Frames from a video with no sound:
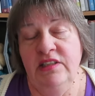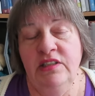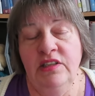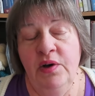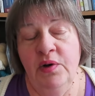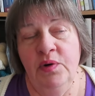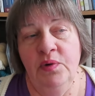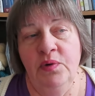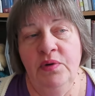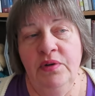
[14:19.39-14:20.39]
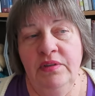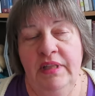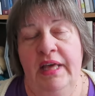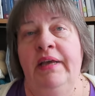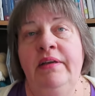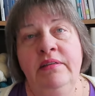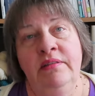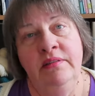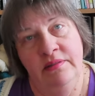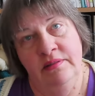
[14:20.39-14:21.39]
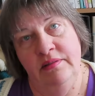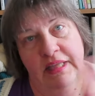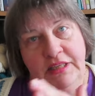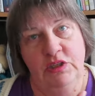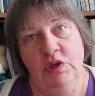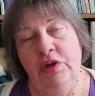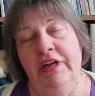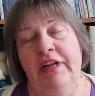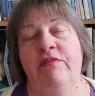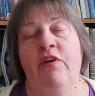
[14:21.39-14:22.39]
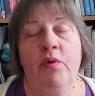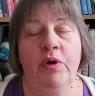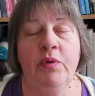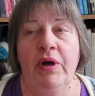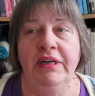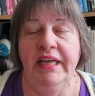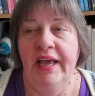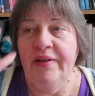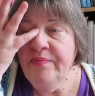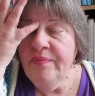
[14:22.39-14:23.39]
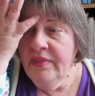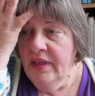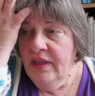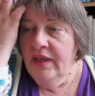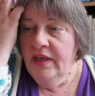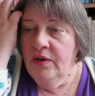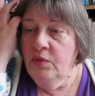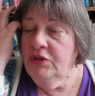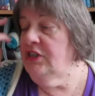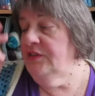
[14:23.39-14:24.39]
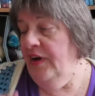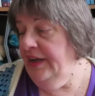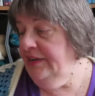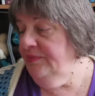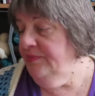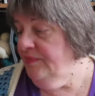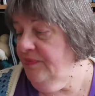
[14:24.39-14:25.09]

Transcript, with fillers: So they they scooted it forward one day, which is fine.